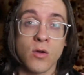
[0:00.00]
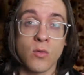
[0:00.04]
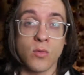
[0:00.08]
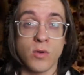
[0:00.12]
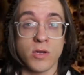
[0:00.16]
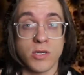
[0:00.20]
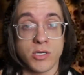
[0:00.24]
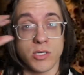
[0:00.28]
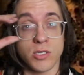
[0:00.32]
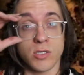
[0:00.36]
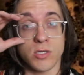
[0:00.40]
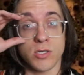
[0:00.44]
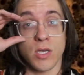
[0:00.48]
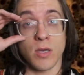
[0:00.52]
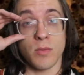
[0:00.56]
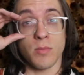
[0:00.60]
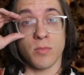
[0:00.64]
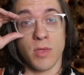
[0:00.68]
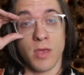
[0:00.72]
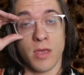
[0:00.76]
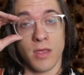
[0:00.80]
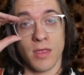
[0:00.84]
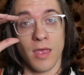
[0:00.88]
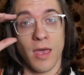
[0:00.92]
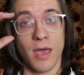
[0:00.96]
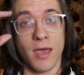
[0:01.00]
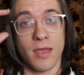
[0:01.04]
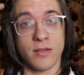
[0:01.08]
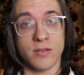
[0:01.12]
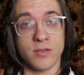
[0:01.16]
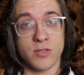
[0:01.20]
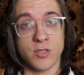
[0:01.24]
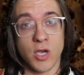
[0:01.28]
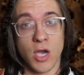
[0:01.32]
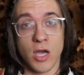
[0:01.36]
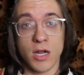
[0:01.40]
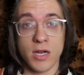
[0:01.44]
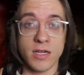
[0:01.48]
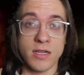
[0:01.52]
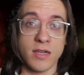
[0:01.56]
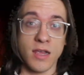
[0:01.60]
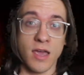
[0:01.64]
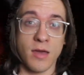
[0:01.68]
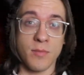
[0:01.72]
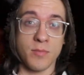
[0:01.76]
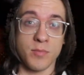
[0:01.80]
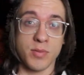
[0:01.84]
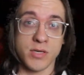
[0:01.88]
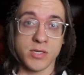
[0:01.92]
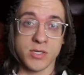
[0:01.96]
which is something that Johnny
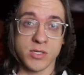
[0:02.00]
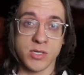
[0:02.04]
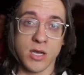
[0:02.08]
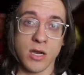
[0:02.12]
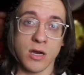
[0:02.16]
Depp, his